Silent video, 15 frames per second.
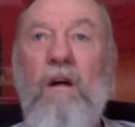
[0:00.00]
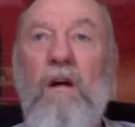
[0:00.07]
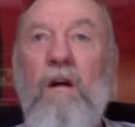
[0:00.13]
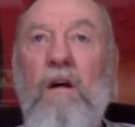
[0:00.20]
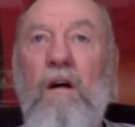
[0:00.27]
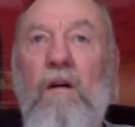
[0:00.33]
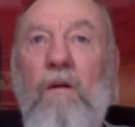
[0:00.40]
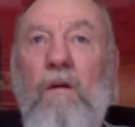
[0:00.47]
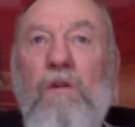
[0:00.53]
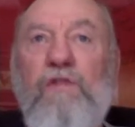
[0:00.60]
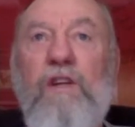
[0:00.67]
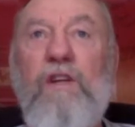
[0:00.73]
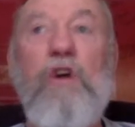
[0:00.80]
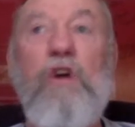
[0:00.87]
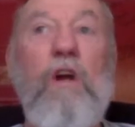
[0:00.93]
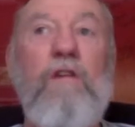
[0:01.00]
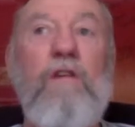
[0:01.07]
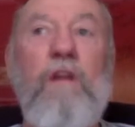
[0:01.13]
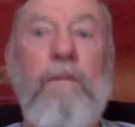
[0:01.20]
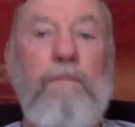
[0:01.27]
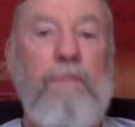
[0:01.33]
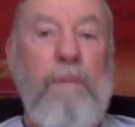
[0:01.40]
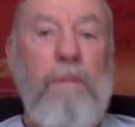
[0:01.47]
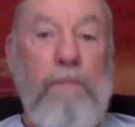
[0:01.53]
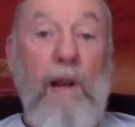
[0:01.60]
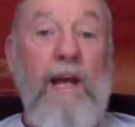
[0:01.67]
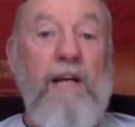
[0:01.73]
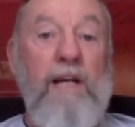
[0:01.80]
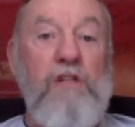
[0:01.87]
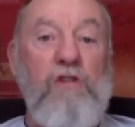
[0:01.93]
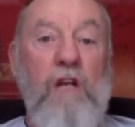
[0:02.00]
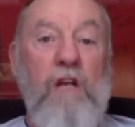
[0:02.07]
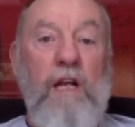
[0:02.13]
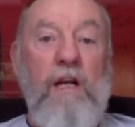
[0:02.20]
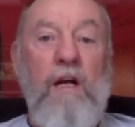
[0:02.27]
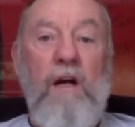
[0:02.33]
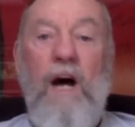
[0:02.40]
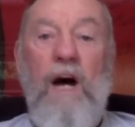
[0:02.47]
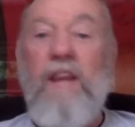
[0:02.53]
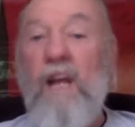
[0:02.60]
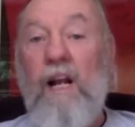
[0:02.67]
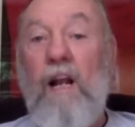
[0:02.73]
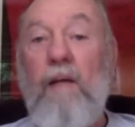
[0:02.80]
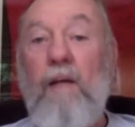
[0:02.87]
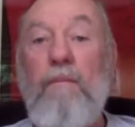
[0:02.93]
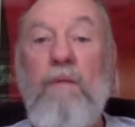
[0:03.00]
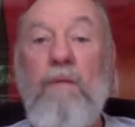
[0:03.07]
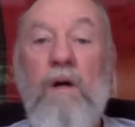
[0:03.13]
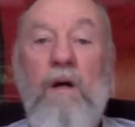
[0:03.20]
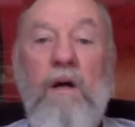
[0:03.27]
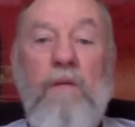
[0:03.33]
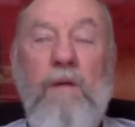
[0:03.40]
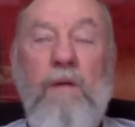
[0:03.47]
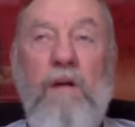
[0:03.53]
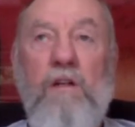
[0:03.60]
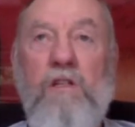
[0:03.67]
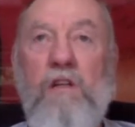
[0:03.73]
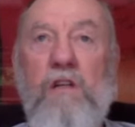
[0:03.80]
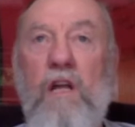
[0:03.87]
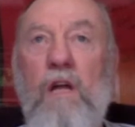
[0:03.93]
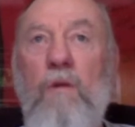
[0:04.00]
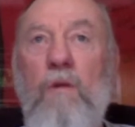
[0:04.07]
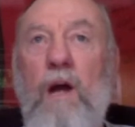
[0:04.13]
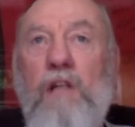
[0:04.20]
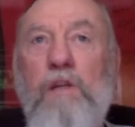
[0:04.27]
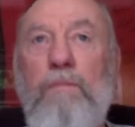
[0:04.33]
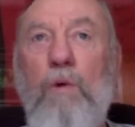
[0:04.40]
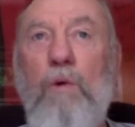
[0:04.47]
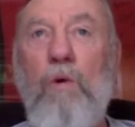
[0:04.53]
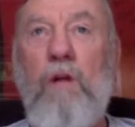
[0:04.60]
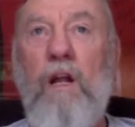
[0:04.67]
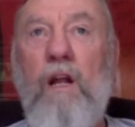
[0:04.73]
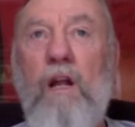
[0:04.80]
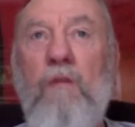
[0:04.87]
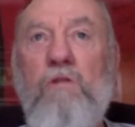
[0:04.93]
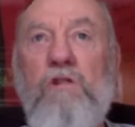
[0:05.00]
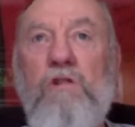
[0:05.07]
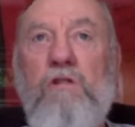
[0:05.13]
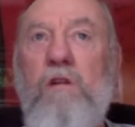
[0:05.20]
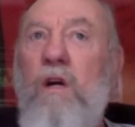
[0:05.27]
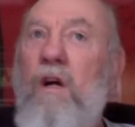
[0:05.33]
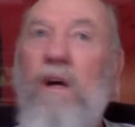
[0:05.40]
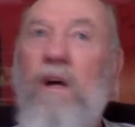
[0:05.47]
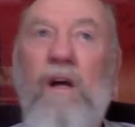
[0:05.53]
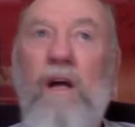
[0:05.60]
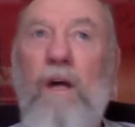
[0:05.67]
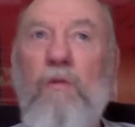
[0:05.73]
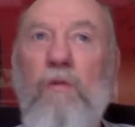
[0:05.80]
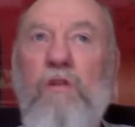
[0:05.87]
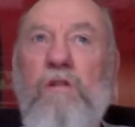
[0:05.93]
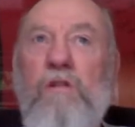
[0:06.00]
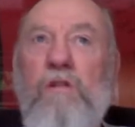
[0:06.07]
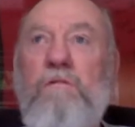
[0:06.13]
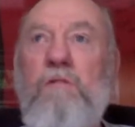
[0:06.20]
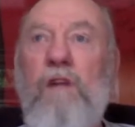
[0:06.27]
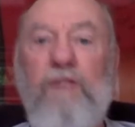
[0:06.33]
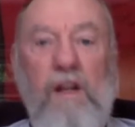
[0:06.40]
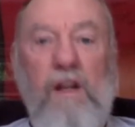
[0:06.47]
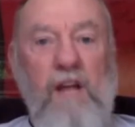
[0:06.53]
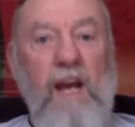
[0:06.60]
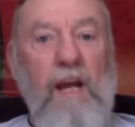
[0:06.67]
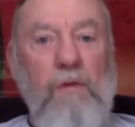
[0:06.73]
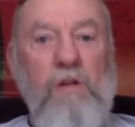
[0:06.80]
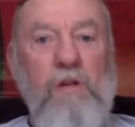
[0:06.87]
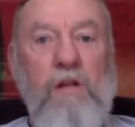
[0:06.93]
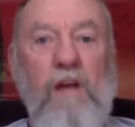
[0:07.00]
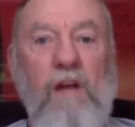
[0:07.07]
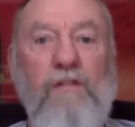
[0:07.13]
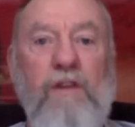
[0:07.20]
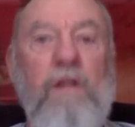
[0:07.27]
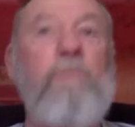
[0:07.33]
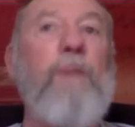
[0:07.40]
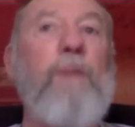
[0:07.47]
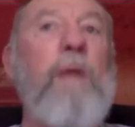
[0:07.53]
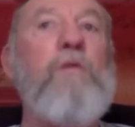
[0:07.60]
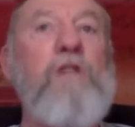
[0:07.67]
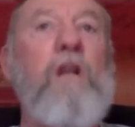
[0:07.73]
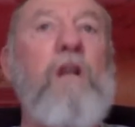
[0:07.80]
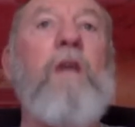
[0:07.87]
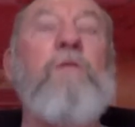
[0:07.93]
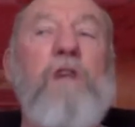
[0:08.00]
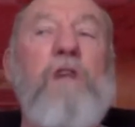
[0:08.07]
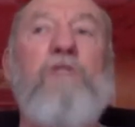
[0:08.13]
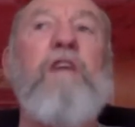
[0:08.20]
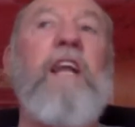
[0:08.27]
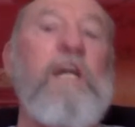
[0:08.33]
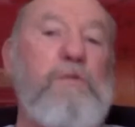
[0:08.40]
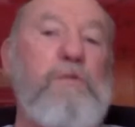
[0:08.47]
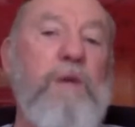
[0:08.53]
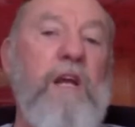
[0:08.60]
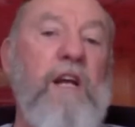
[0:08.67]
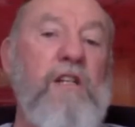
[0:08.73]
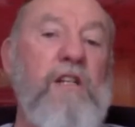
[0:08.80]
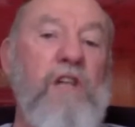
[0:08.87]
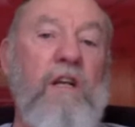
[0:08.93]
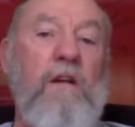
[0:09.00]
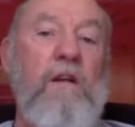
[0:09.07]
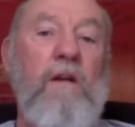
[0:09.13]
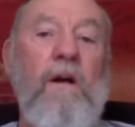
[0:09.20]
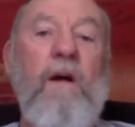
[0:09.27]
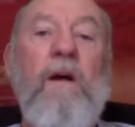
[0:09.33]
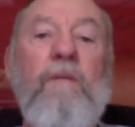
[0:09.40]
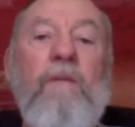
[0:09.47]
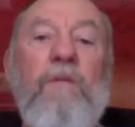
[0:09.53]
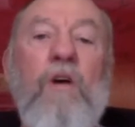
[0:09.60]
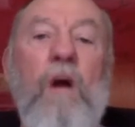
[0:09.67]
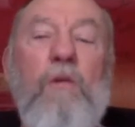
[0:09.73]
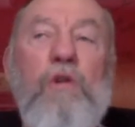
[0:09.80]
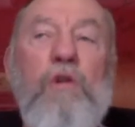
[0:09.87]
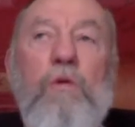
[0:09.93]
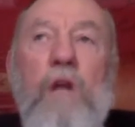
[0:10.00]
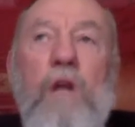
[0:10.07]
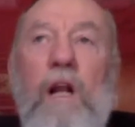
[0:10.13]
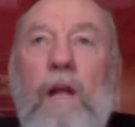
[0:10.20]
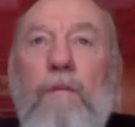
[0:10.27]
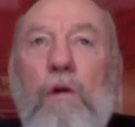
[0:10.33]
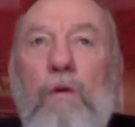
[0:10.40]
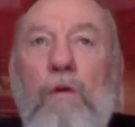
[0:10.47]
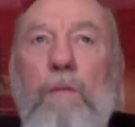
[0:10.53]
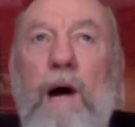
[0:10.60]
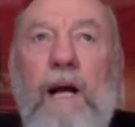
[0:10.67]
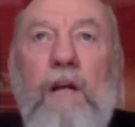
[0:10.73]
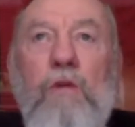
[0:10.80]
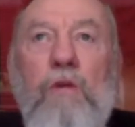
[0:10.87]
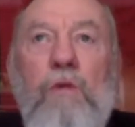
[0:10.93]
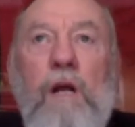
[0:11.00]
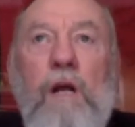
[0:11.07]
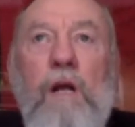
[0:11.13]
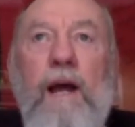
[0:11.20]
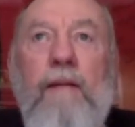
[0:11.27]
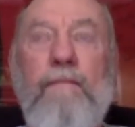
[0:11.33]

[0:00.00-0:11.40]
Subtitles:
I always feel sorry for the players, really, and the club, because they were well supported, and it was tough to take. But it was a great experience, and, I'm sure the club will go back and do it again.